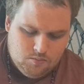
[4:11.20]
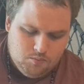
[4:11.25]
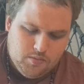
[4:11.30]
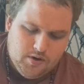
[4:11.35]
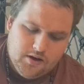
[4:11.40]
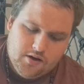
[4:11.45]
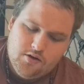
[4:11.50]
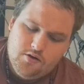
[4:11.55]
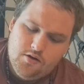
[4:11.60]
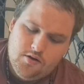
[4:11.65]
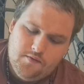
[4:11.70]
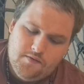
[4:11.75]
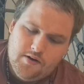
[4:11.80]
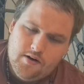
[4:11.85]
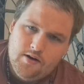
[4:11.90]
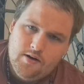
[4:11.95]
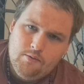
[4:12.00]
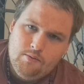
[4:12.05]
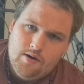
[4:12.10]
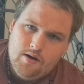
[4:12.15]
it could
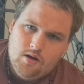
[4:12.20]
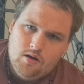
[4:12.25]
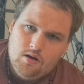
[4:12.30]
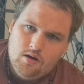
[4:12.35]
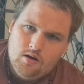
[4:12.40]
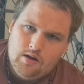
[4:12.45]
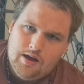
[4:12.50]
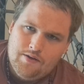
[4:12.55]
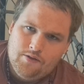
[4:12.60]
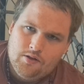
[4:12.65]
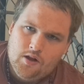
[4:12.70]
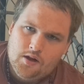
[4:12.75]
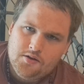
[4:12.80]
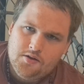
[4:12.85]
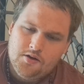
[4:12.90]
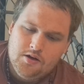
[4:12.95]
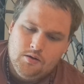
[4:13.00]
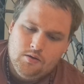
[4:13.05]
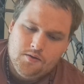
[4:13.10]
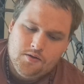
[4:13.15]
very well have a lot
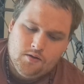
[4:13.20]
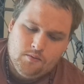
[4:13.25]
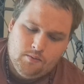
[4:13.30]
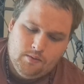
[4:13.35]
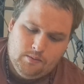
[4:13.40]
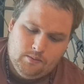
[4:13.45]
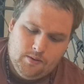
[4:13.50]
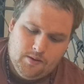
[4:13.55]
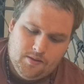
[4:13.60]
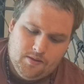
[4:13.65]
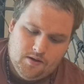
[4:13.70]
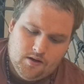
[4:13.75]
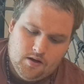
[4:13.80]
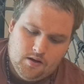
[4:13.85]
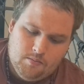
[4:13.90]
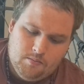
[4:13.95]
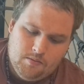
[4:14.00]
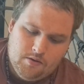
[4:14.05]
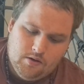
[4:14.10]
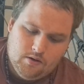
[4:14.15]
to do with
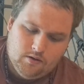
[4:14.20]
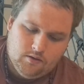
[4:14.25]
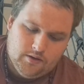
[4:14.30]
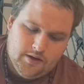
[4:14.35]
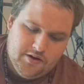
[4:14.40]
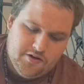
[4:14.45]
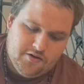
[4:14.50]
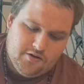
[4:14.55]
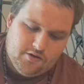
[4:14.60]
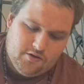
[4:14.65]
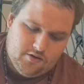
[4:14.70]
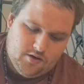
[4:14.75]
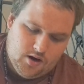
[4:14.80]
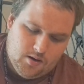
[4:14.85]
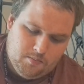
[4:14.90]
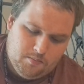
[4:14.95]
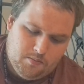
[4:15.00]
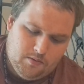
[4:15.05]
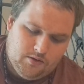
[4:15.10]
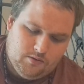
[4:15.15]
your
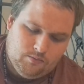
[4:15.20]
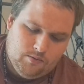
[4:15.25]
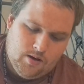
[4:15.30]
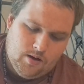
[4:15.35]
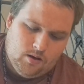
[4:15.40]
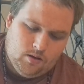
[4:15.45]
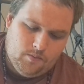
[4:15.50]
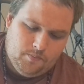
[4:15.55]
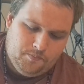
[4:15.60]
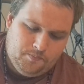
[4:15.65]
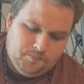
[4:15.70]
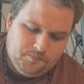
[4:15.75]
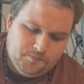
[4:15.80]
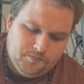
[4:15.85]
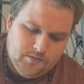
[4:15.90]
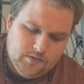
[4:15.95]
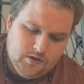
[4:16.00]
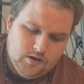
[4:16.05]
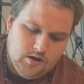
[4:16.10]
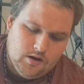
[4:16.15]
relationship as well.
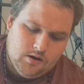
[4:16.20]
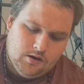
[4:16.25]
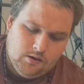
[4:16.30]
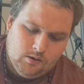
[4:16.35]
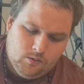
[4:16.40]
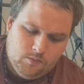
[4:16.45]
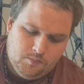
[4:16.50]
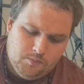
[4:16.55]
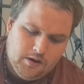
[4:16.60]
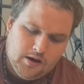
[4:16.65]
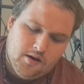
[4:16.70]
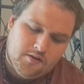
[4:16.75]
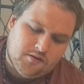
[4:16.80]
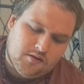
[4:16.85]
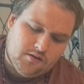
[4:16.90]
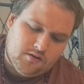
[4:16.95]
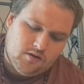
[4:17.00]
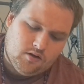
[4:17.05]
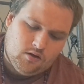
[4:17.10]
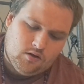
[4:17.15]
Because
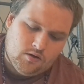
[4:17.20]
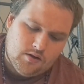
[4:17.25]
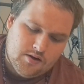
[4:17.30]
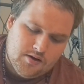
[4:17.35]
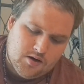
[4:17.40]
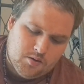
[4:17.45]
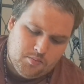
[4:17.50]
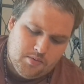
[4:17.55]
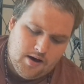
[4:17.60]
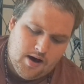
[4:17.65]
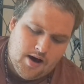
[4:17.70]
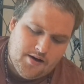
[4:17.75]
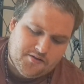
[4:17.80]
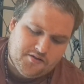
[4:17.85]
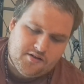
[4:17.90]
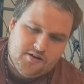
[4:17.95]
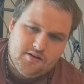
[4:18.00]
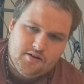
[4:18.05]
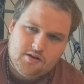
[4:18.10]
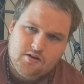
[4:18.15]
it's all in your
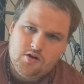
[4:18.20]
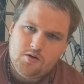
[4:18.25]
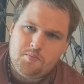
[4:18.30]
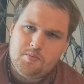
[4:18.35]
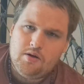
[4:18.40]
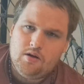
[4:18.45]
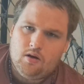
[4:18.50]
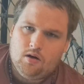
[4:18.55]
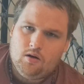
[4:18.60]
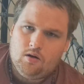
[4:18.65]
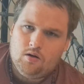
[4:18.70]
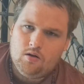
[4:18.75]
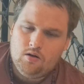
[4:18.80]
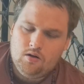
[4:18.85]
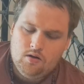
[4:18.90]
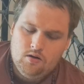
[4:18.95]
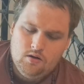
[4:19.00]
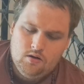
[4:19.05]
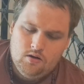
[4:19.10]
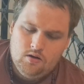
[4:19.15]
past, and it could be
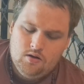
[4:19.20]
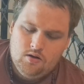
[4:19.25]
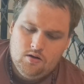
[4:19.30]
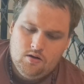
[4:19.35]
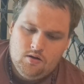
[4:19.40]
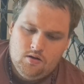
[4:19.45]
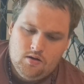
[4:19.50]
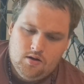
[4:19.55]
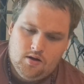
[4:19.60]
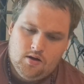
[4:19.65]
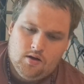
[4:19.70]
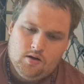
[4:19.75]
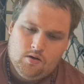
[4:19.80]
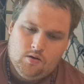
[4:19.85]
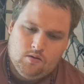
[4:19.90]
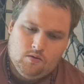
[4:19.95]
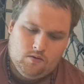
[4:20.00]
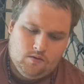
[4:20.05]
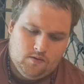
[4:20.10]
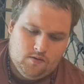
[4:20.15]
all,
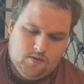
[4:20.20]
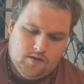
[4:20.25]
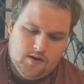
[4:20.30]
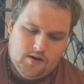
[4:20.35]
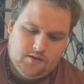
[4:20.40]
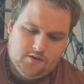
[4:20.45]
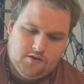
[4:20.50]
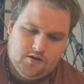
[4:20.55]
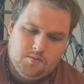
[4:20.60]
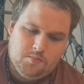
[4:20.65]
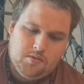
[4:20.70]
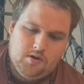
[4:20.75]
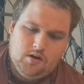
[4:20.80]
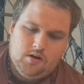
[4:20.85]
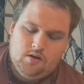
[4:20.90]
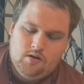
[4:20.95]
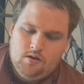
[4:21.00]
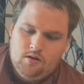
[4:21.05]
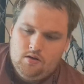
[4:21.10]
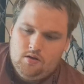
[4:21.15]
things could
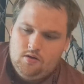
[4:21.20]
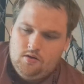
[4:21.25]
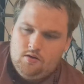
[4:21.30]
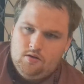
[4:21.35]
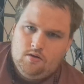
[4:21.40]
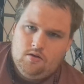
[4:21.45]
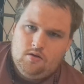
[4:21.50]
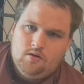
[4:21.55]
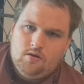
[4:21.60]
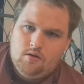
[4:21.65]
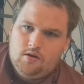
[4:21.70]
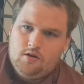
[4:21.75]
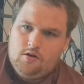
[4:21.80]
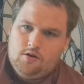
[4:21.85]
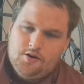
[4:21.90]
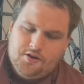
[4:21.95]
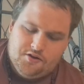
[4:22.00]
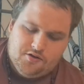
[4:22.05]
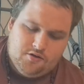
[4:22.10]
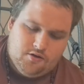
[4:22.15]
be
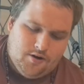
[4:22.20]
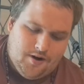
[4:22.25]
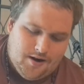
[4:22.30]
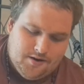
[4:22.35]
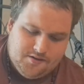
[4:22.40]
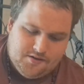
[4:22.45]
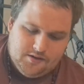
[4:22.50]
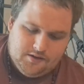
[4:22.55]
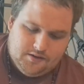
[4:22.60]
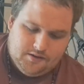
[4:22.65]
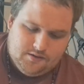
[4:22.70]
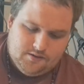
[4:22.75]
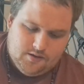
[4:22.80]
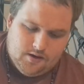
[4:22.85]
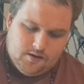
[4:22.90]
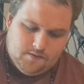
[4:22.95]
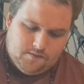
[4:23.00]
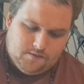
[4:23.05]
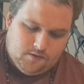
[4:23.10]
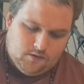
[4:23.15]
crisscrossing and
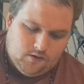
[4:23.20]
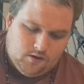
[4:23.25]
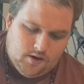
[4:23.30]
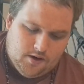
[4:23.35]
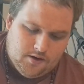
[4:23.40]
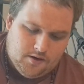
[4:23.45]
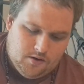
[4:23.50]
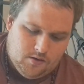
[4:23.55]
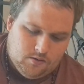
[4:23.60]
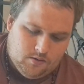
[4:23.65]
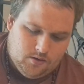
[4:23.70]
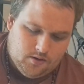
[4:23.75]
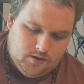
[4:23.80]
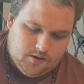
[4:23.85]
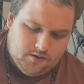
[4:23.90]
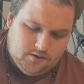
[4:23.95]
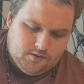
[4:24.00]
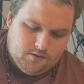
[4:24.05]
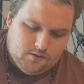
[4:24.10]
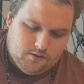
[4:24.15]
stuff for all I know,
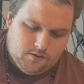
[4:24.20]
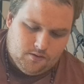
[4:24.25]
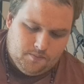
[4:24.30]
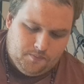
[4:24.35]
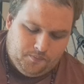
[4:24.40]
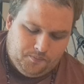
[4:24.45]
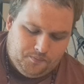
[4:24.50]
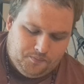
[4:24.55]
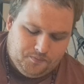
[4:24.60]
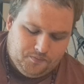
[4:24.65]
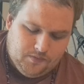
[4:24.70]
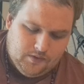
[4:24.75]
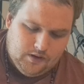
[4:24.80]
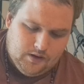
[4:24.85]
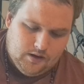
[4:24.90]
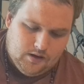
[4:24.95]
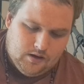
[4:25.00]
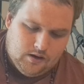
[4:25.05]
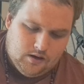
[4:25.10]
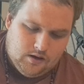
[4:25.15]
really. So,
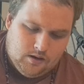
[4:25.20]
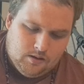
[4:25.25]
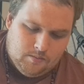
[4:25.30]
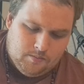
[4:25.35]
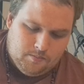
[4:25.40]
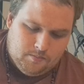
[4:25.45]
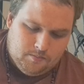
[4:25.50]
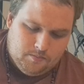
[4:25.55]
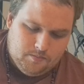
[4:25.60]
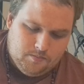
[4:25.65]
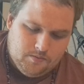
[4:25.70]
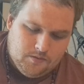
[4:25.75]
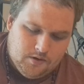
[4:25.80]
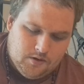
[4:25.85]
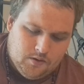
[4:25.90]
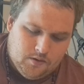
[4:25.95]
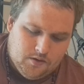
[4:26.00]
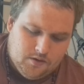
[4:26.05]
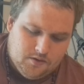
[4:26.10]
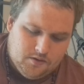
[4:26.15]

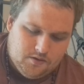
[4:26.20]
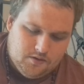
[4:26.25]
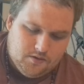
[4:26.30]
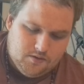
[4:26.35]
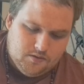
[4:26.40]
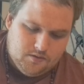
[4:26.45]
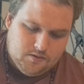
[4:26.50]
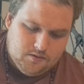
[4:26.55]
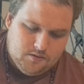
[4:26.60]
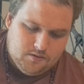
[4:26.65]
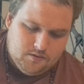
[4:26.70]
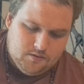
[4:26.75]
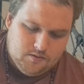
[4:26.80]
there's,